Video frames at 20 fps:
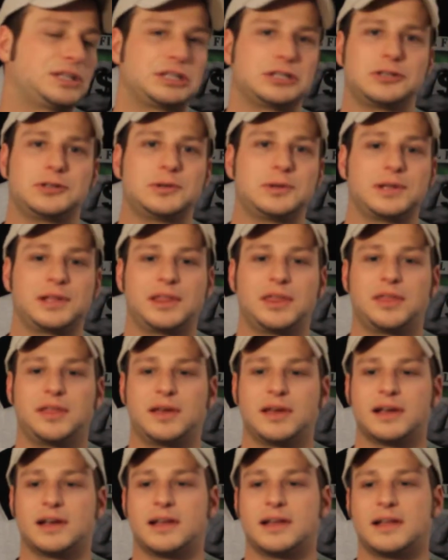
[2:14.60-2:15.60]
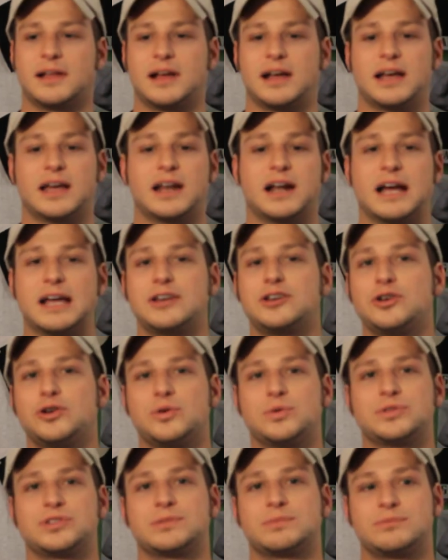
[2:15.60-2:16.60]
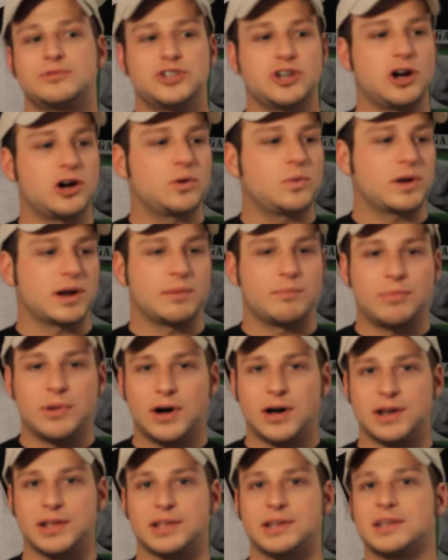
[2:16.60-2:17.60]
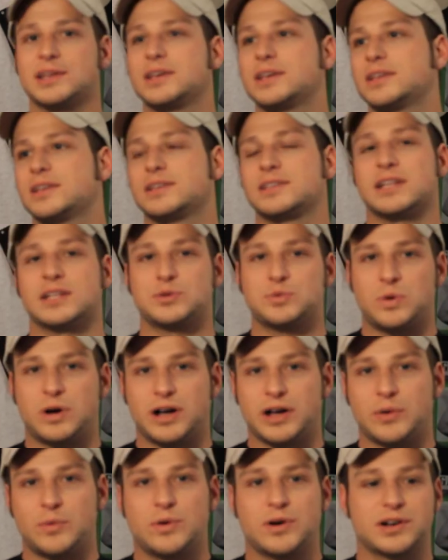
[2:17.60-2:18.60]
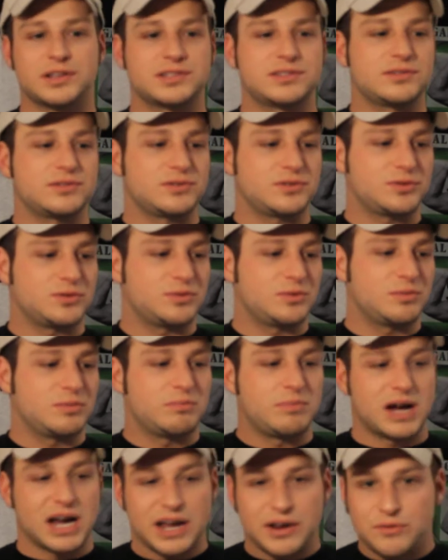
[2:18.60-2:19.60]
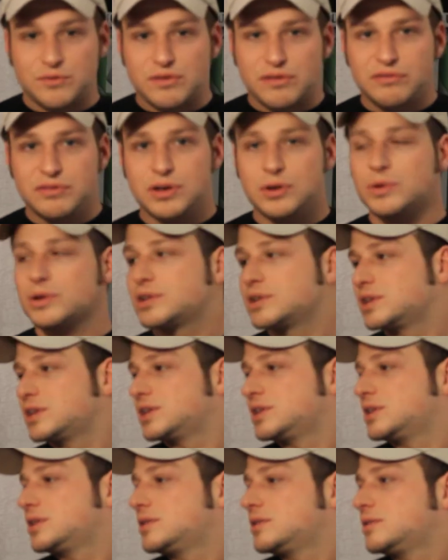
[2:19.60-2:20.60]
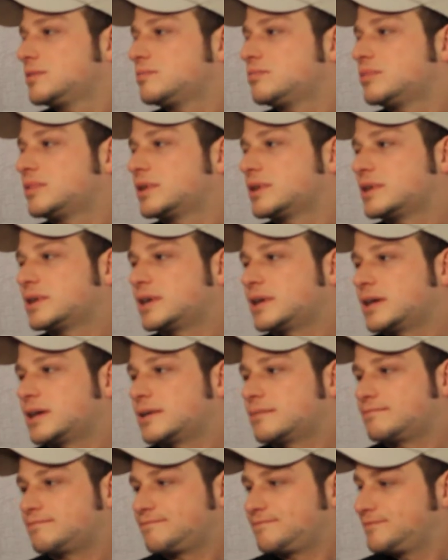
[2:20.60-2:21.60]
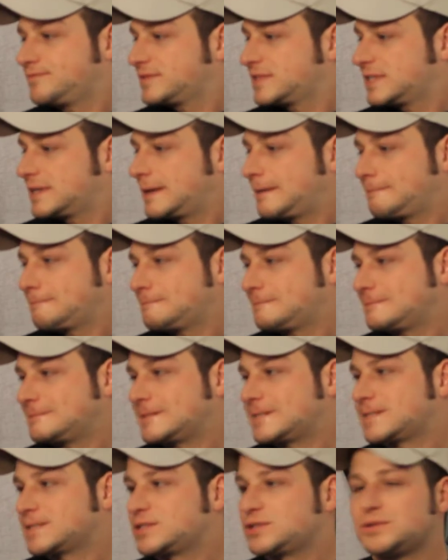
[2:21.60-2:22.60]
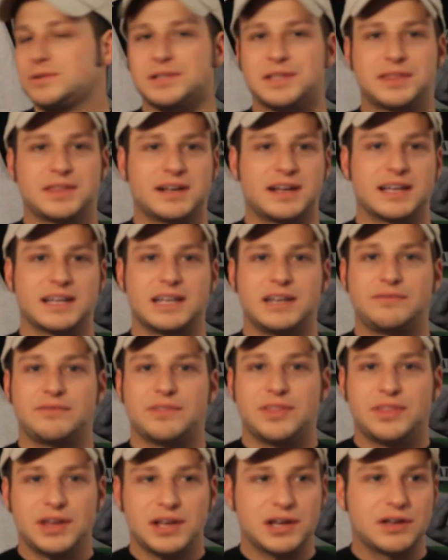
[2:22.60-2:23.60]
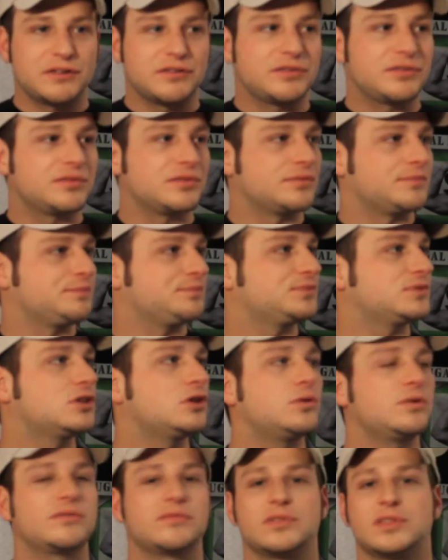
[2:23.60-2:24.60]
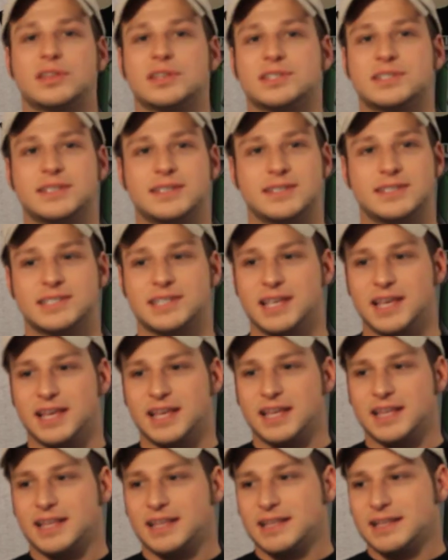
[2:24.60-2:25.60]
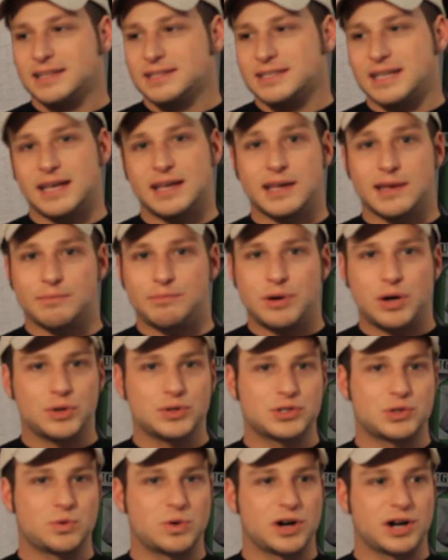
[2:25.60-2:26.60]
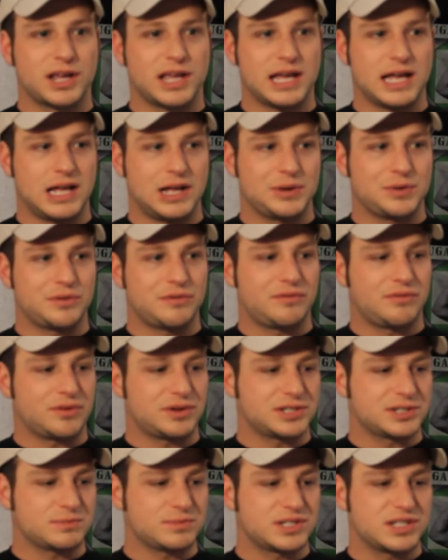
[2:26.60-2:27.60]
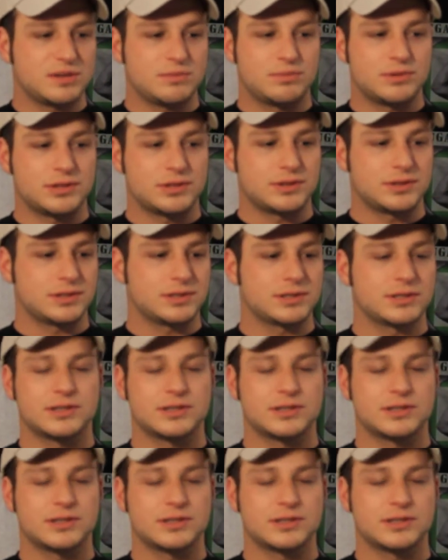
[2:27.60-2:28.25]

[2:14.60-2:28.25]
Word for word: the only thing, I knew it was junk when I bought it, that's why I wanted to buy it and review it, but you know, the only thing I can even think of doing for this is taking a post-workout for some simple